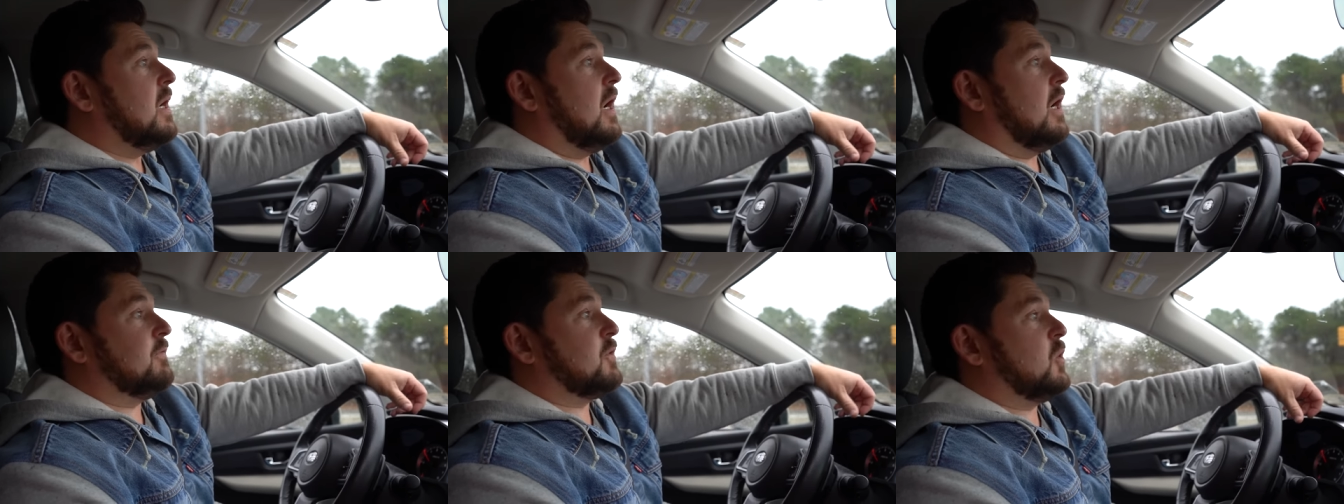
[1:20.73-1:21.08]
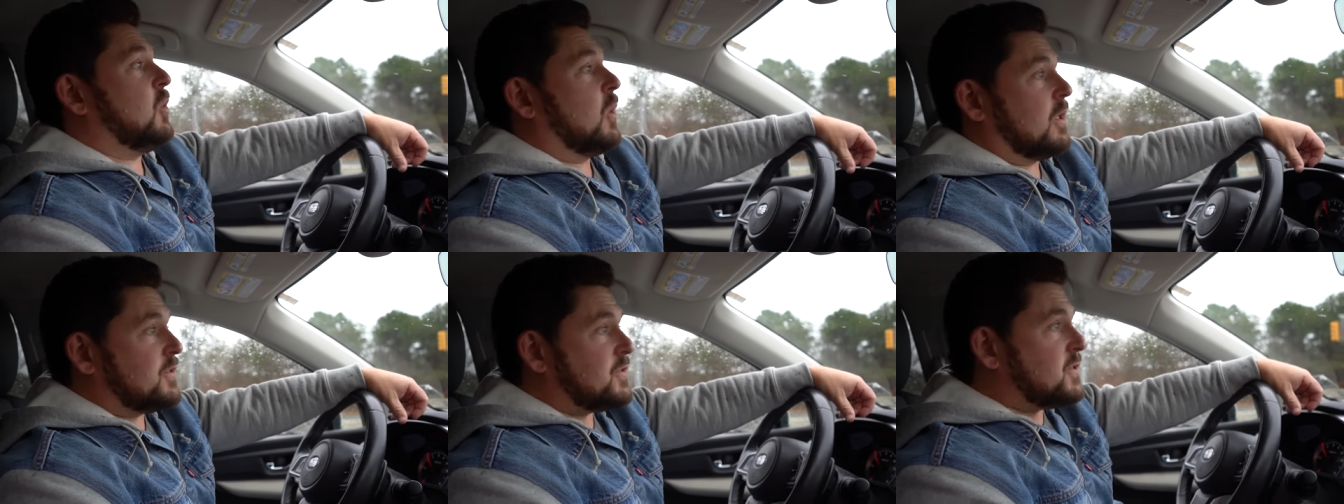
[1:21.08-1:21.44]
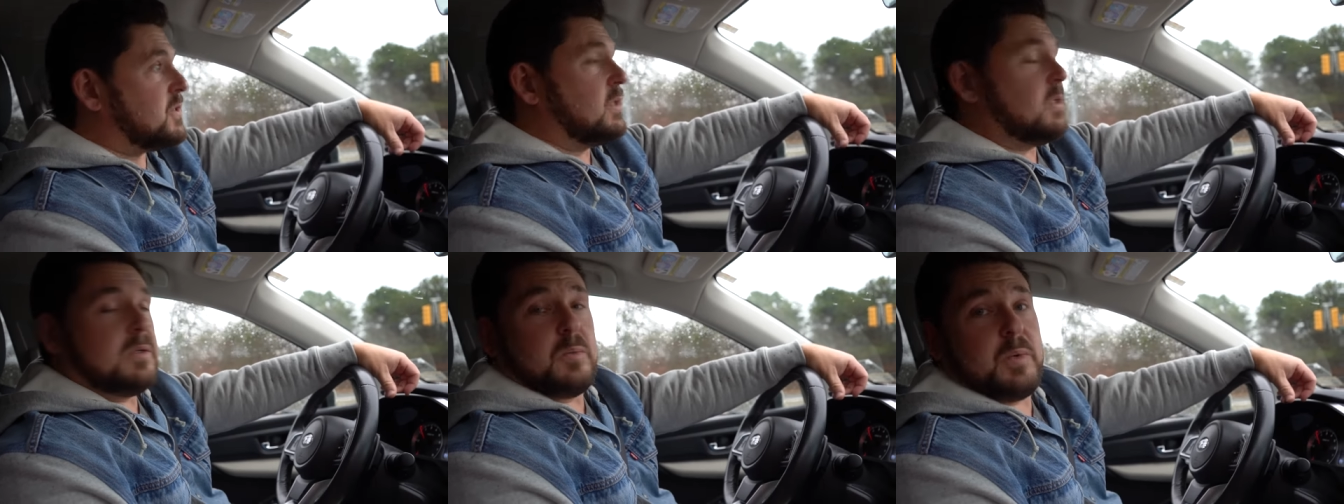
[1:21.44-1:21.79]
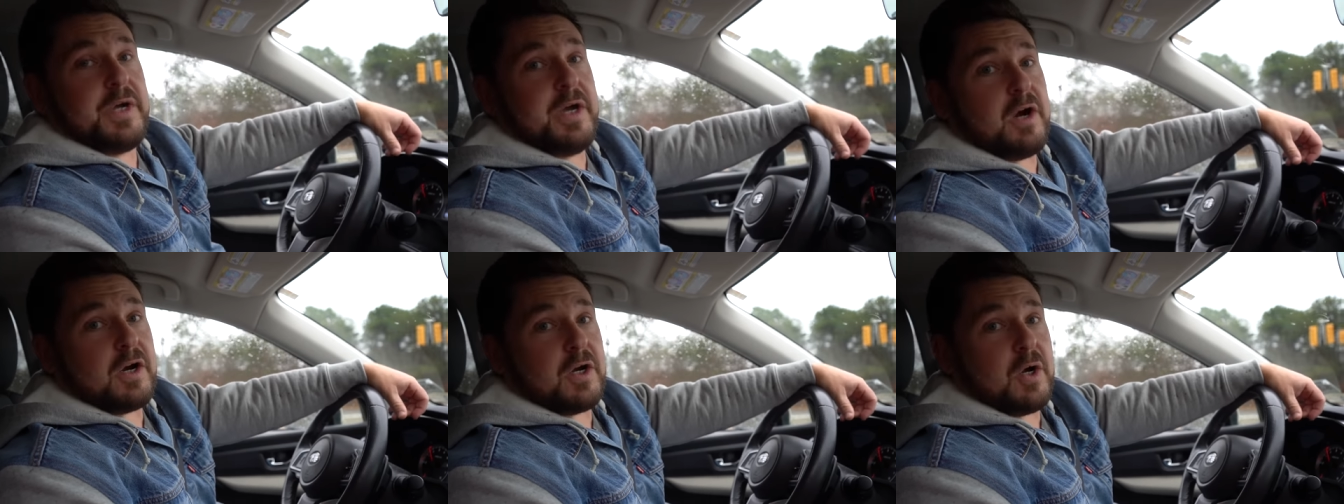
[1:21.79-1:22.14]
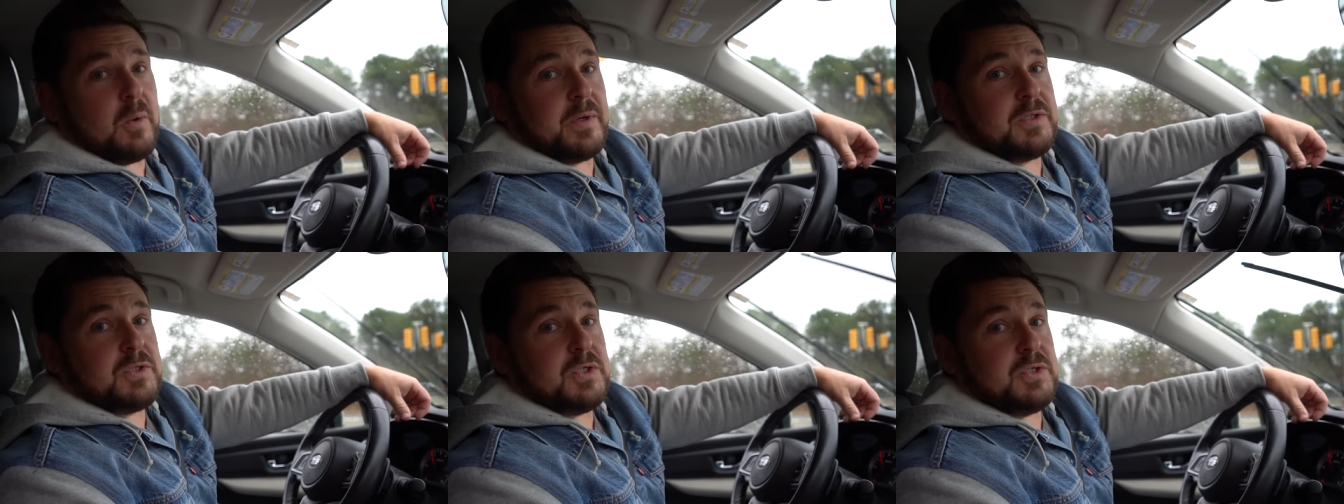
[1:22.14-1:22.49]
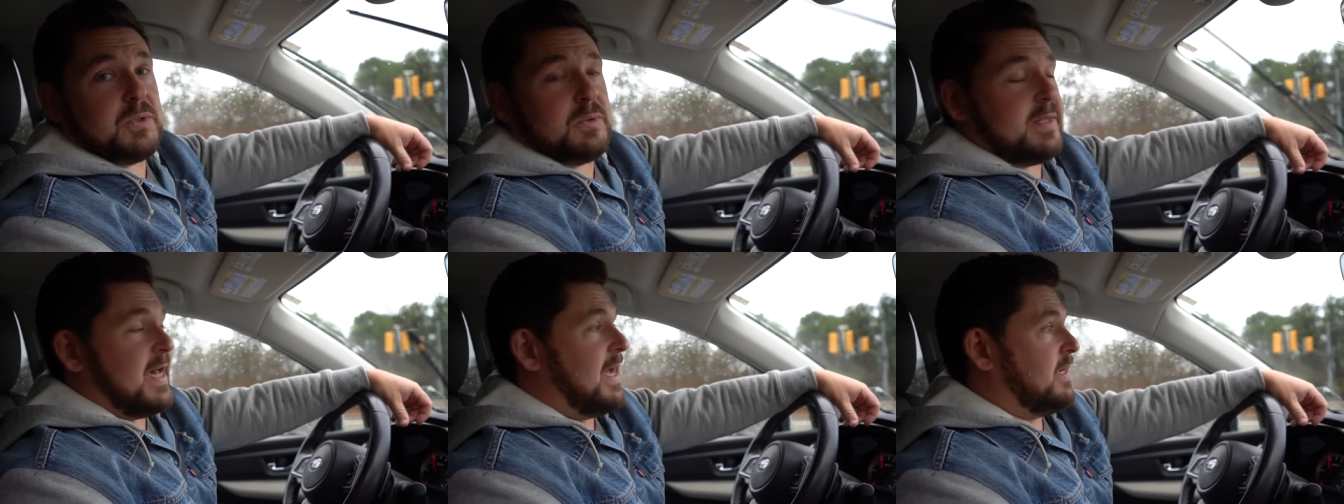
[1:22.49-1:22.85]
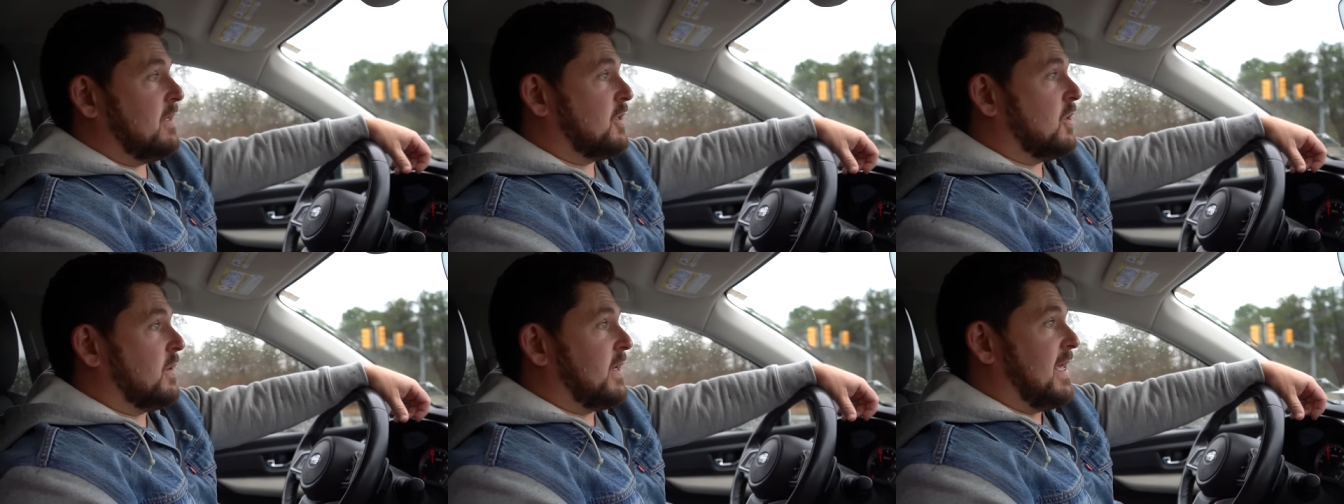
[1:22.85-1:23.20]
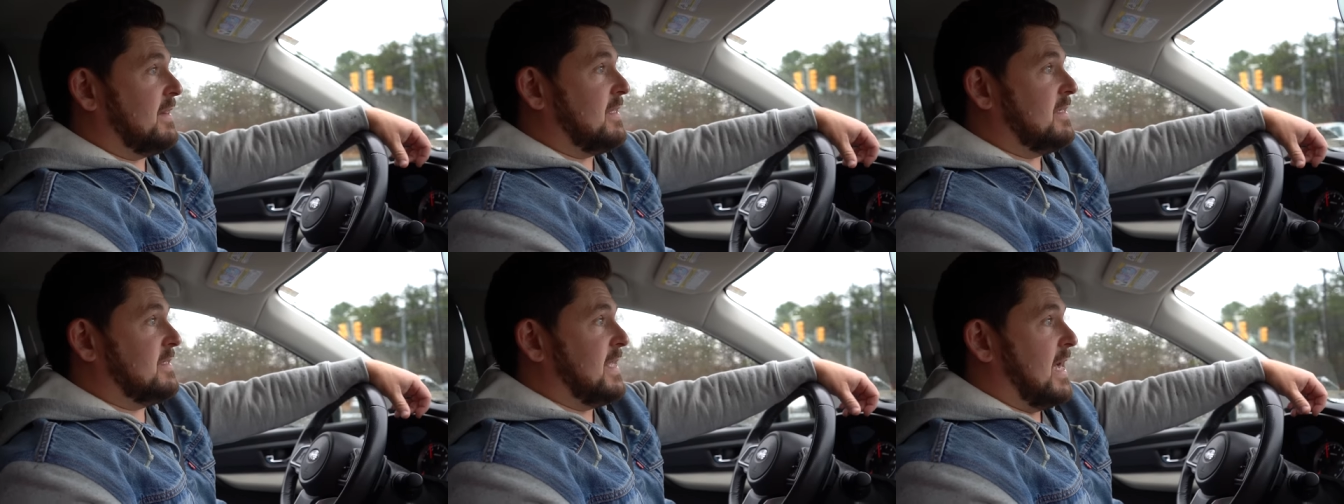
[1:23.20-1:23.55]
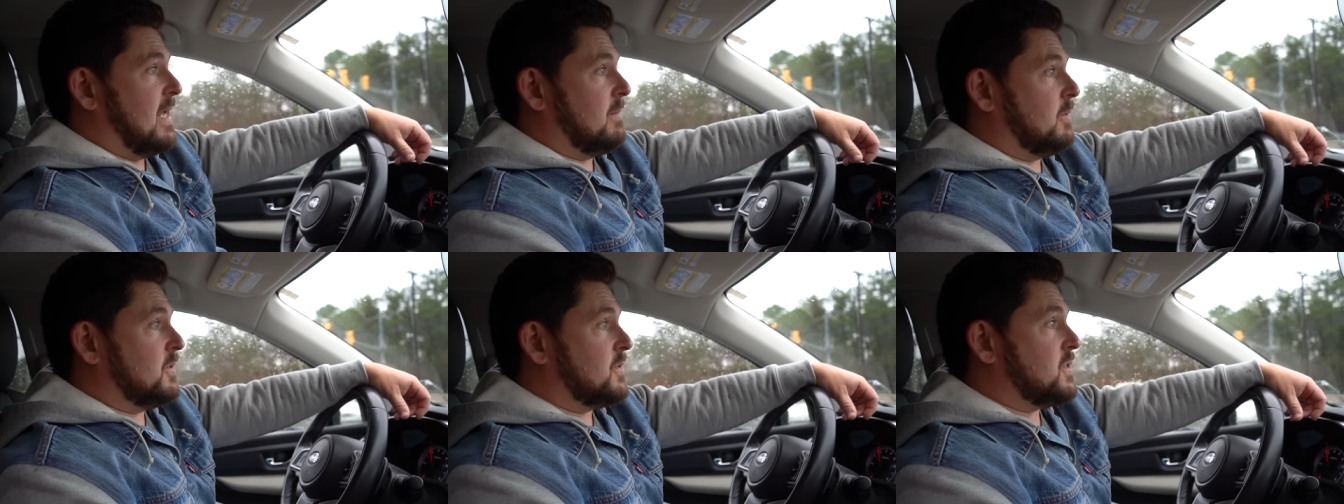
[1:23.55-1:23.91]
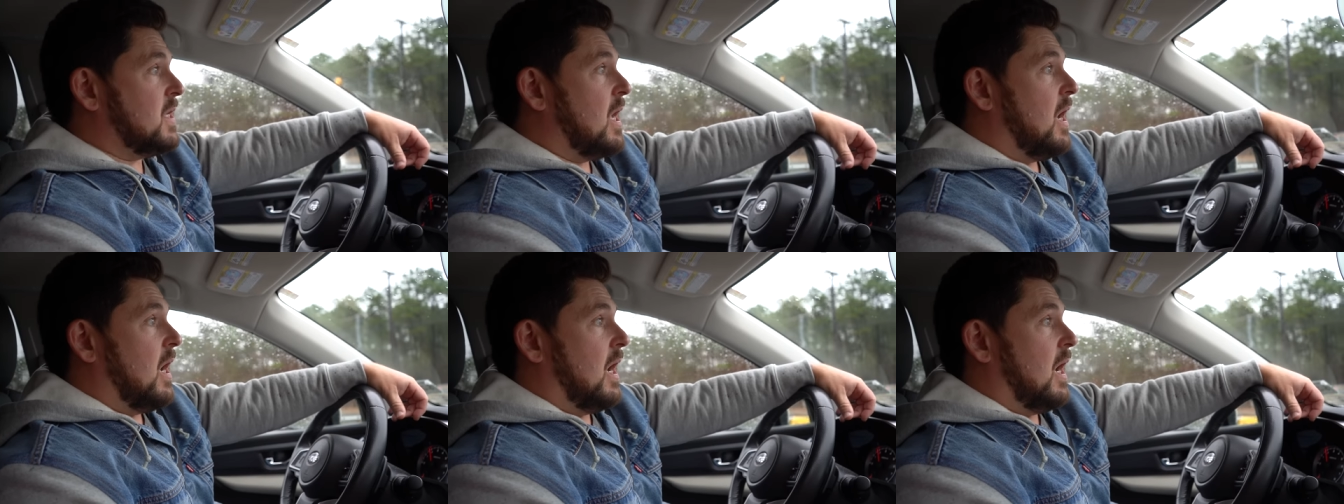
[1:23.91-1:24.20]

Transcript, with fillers: Of course, we are going to do that and go get these animals.